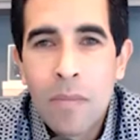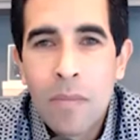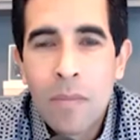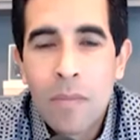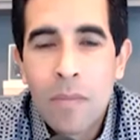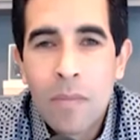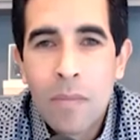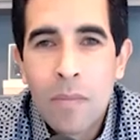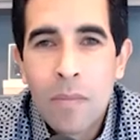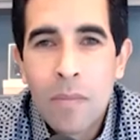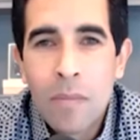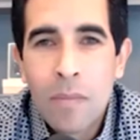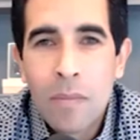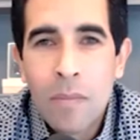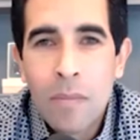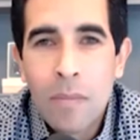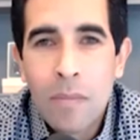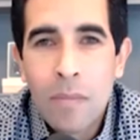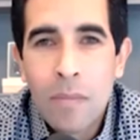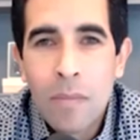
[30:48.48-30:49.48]

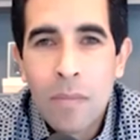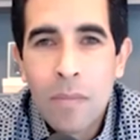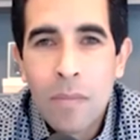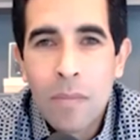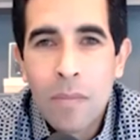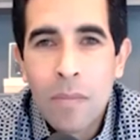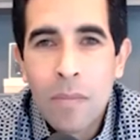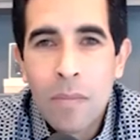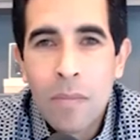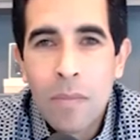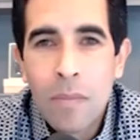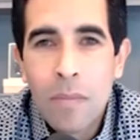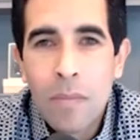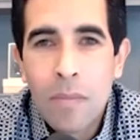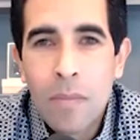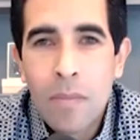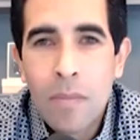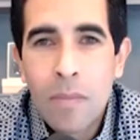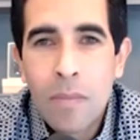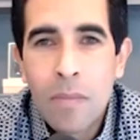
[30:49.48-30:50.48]

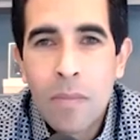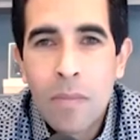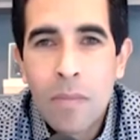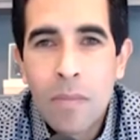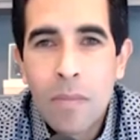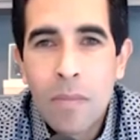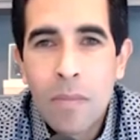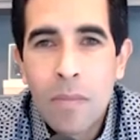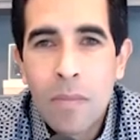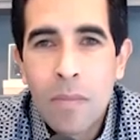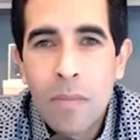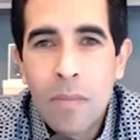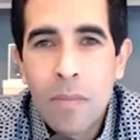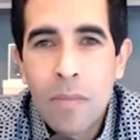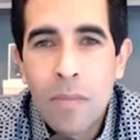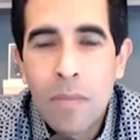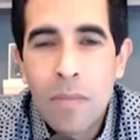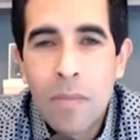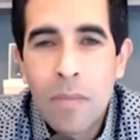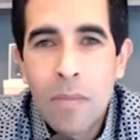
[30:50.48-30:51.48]

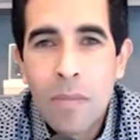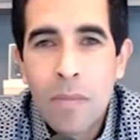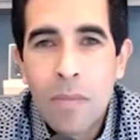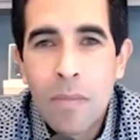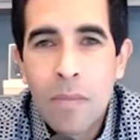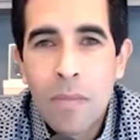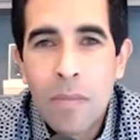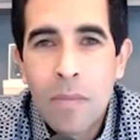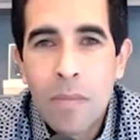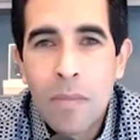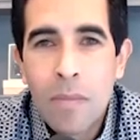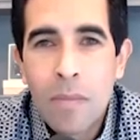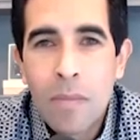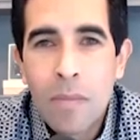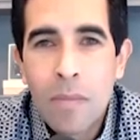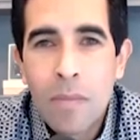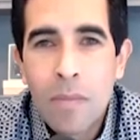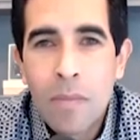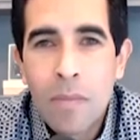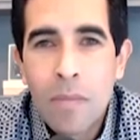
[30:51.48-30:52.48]

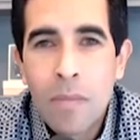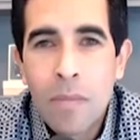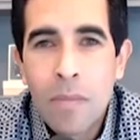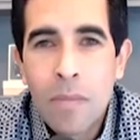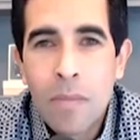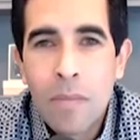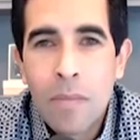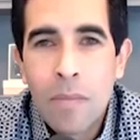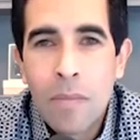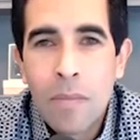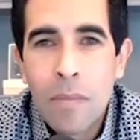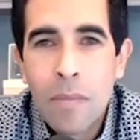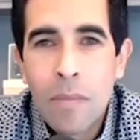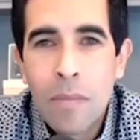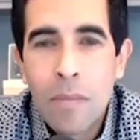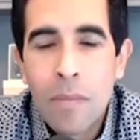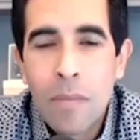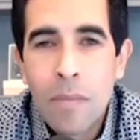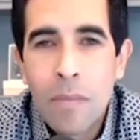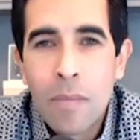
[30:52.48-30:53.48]

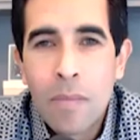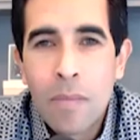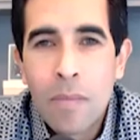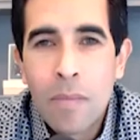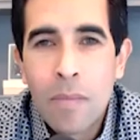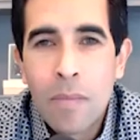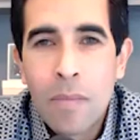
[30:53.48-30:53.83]
The person shown says nothing.